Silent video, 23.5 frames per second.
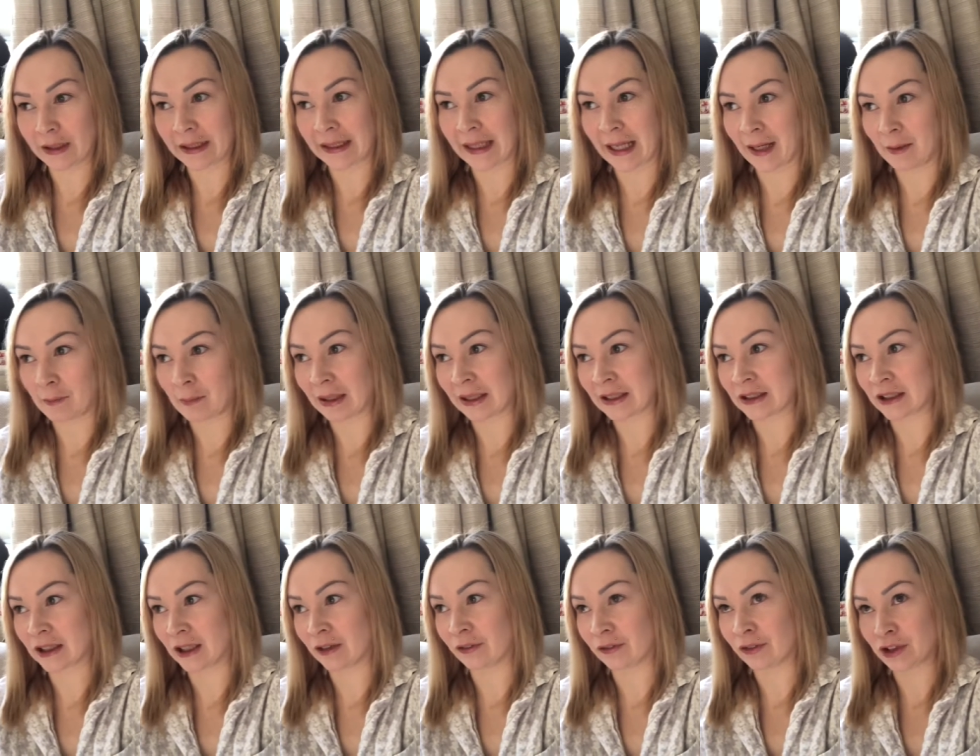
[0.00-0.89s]
get
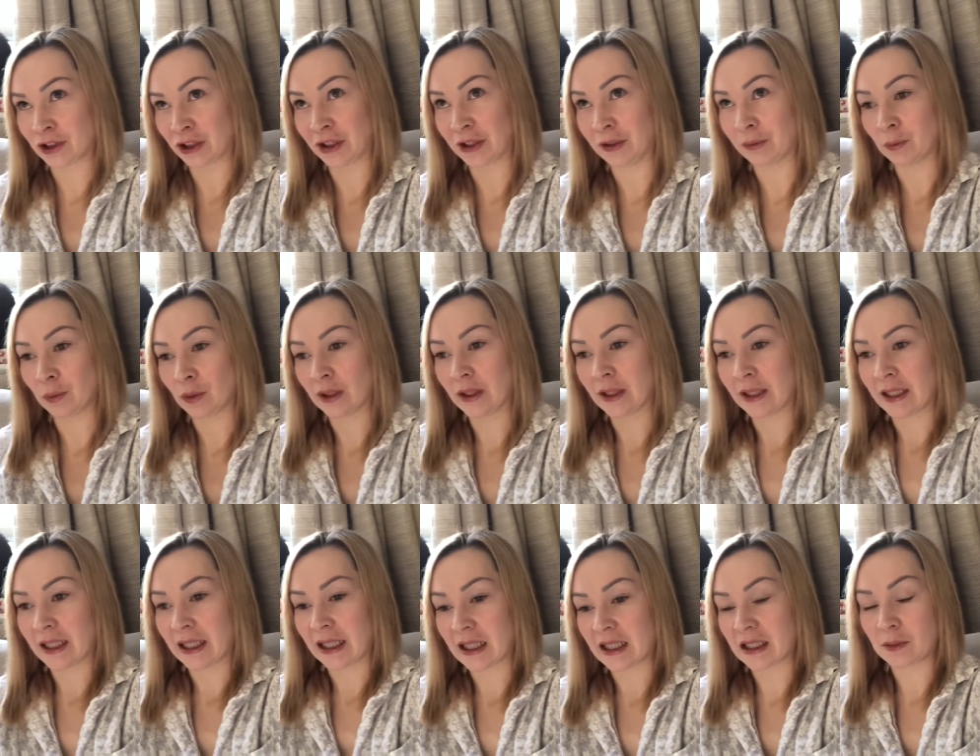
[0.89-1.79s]
myself to
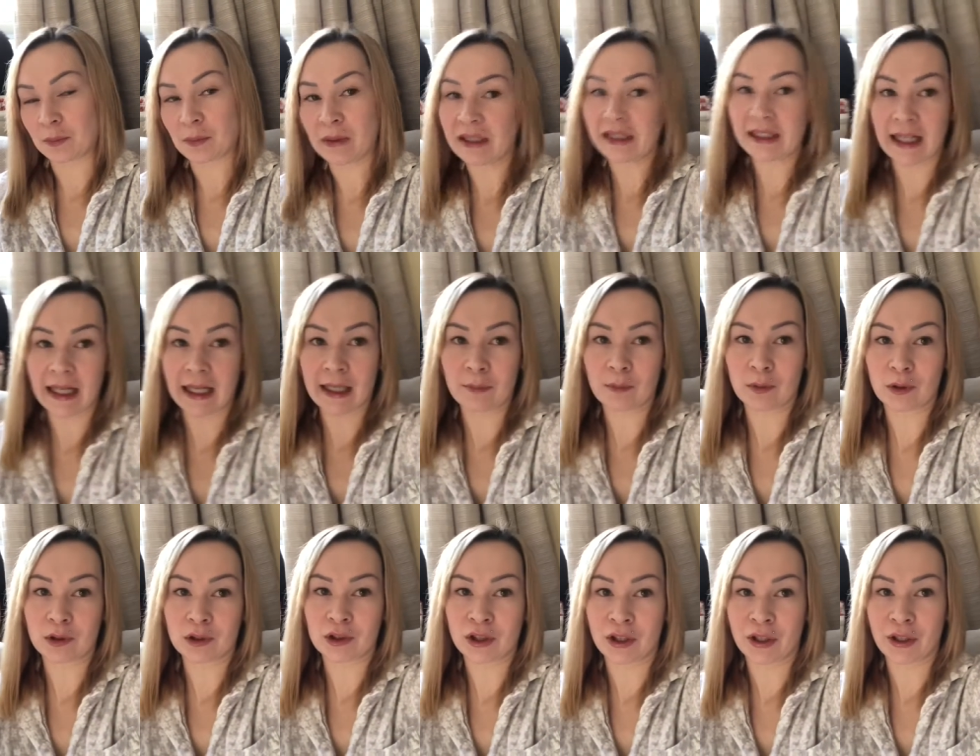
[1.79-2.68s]
is being
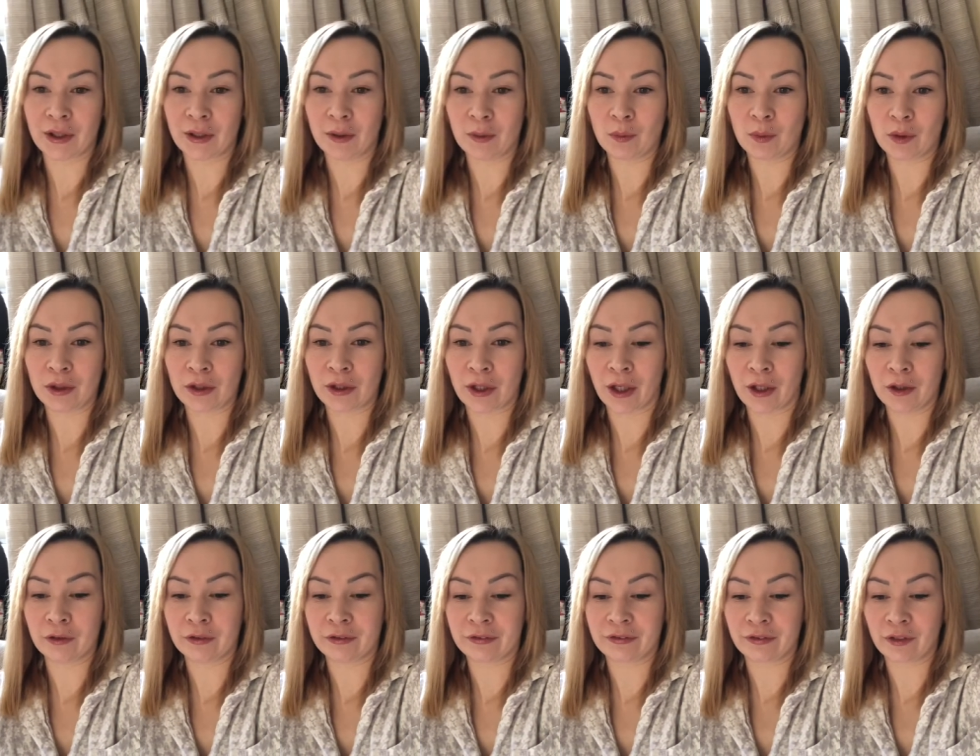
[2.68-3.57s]
able to
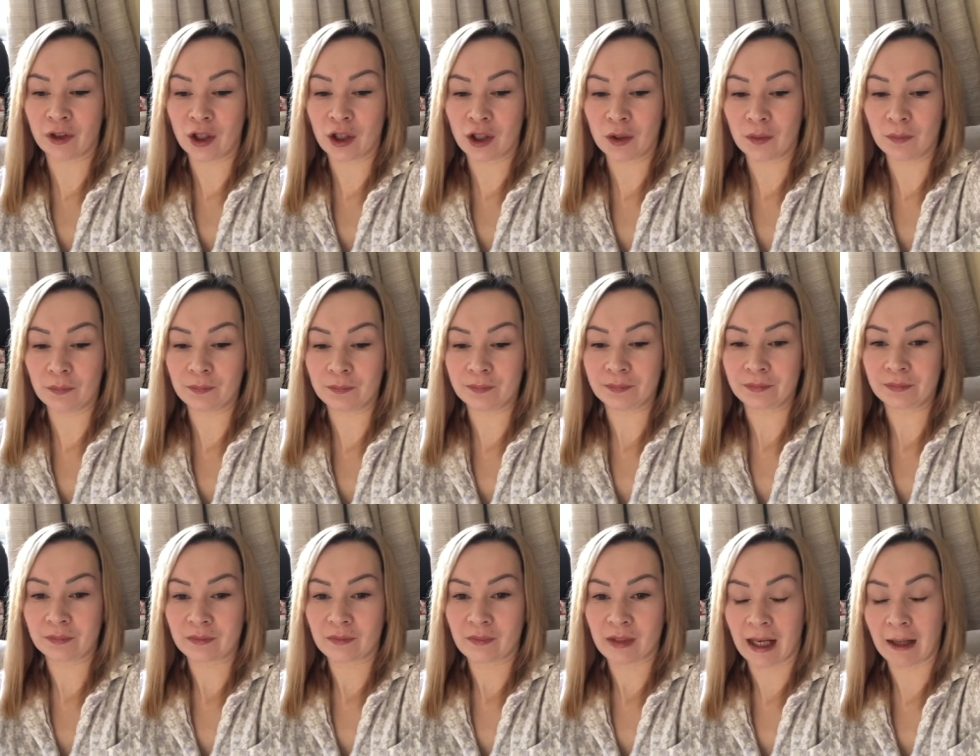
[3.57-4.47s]
go from
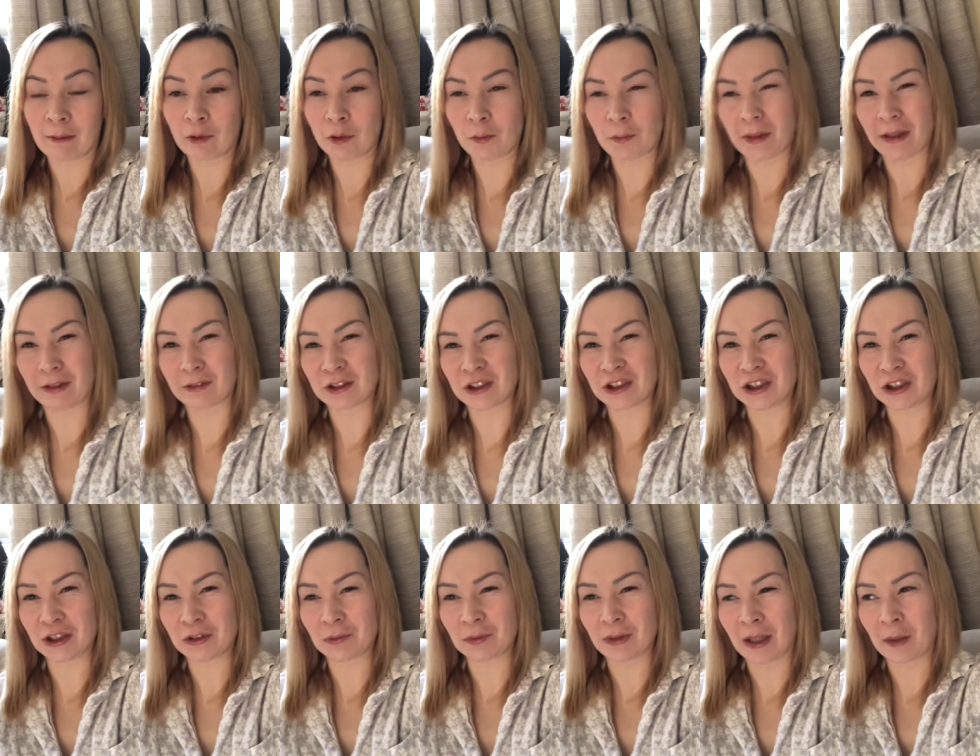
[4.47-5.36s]
I want to be able to
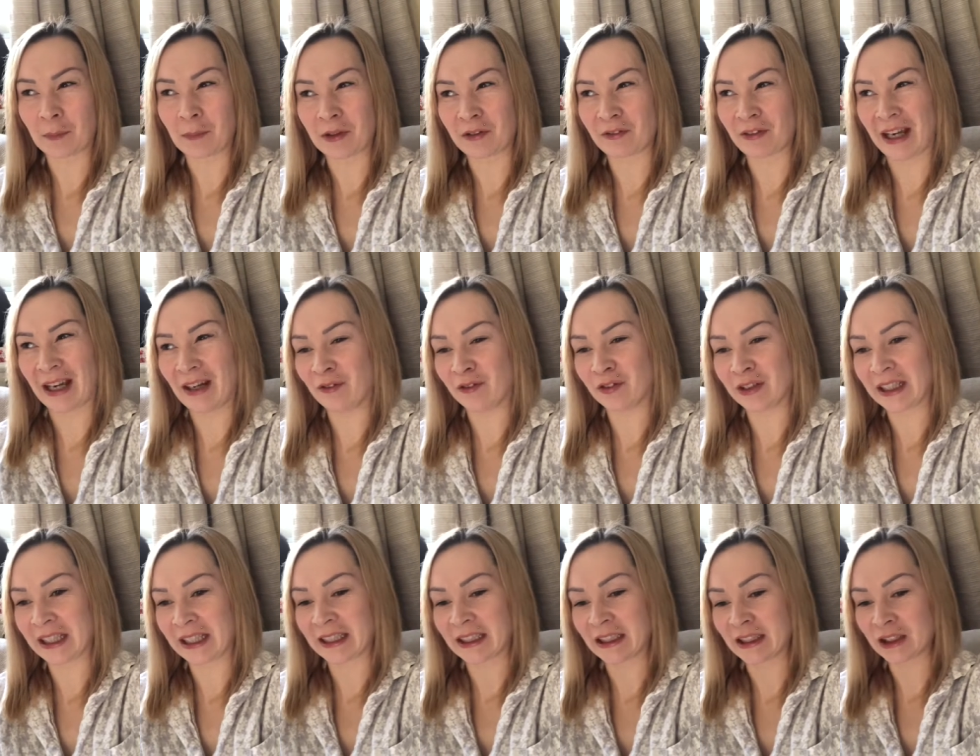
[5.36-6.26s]
do a bit of
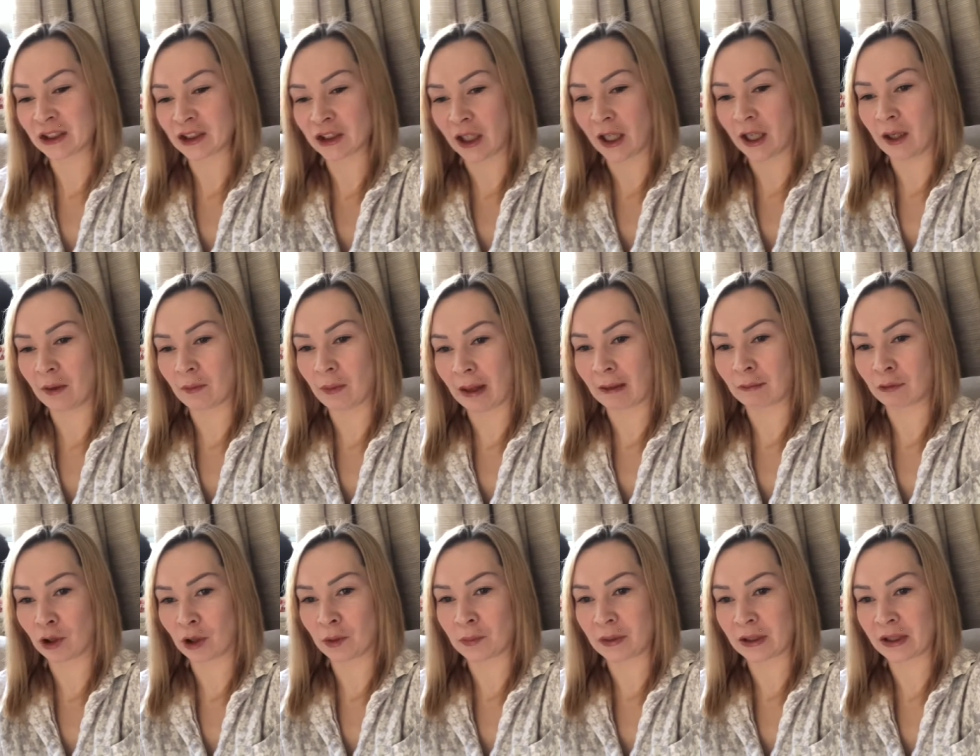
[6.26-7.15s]
everything so I'm
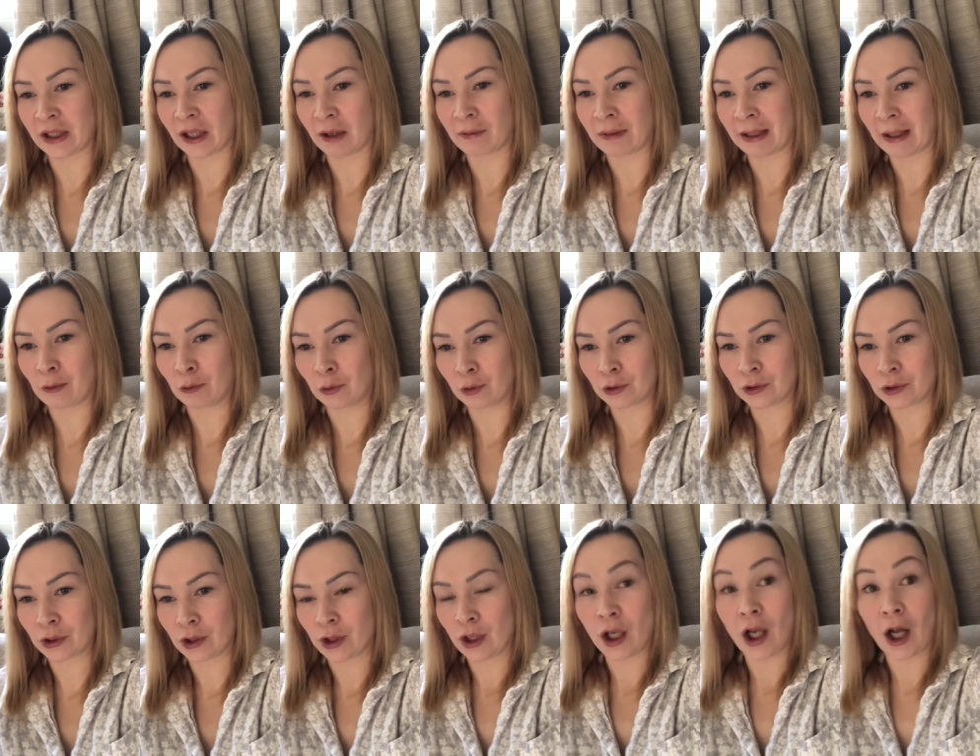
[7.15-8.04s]
going to be going out
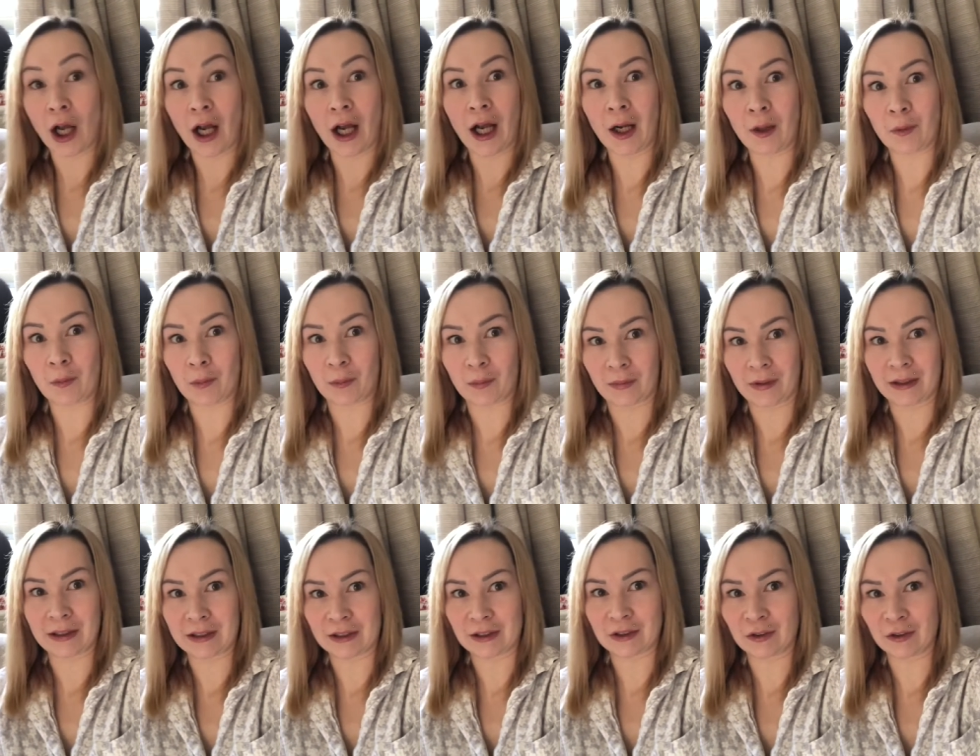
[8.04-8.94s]
oh
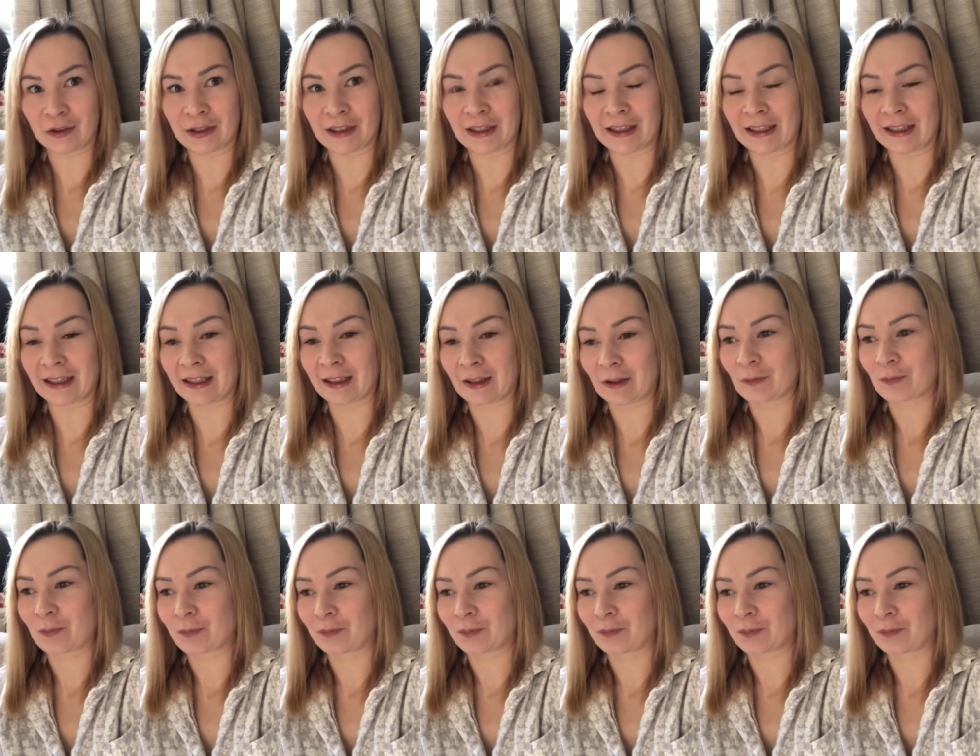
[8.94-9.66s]
this is another thing